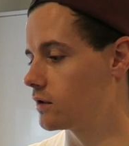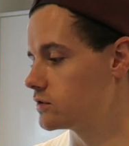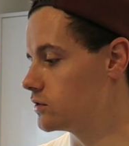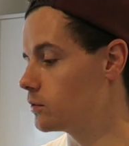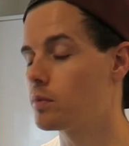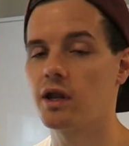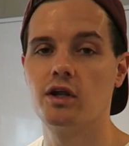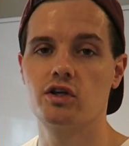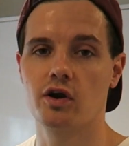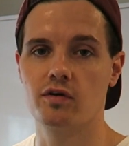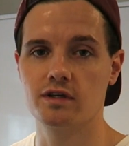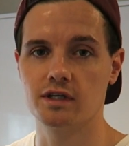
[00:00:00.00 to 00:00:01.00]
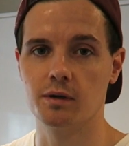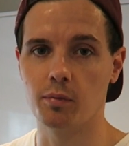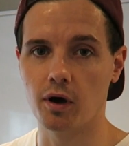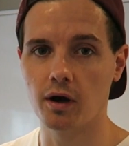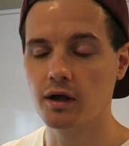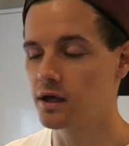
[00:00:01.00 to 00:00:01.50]
There's no Ben and Jerry's here,
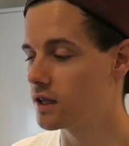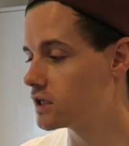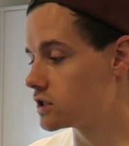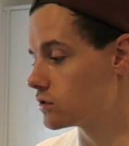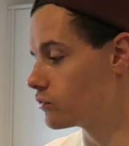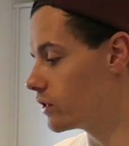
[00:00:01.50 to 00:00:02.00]
but this is